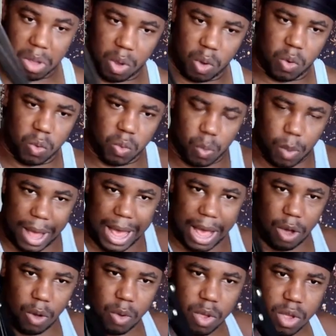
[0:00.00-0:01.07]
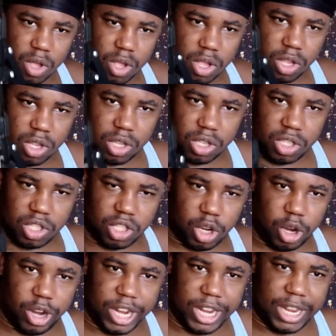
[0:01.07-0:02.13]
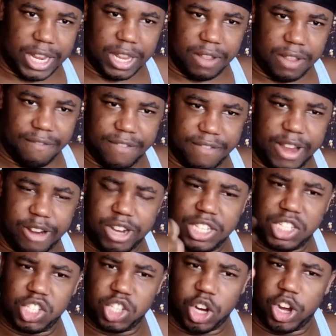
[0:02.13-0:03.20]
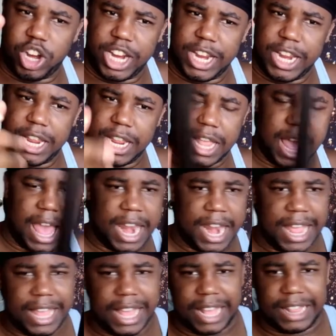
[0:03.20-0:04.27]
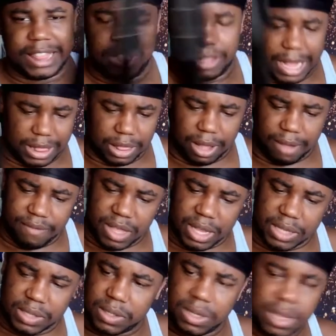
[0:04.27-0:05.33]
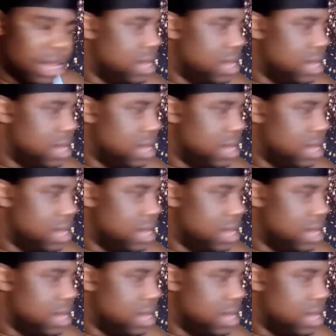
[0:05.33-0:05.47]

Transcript: Oh, wow. Sturdy, very sturdy, and I love this.